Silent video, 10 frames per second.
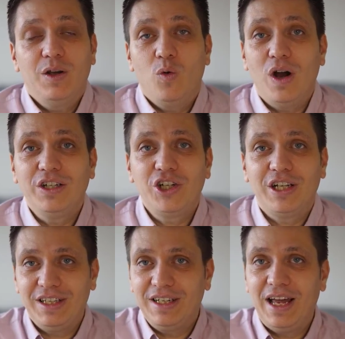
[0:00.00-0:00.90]
one
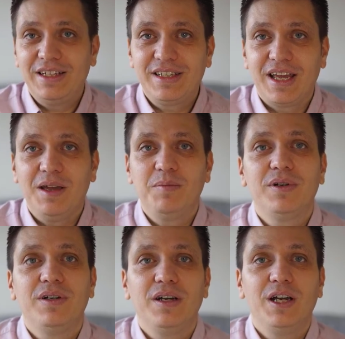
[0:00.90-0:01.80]
shot in landscape
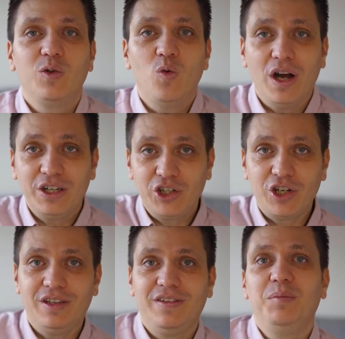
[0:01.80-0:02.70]
and one
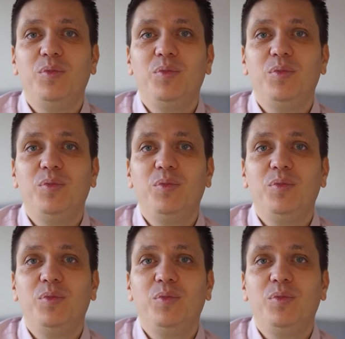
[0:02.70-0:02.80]
shot in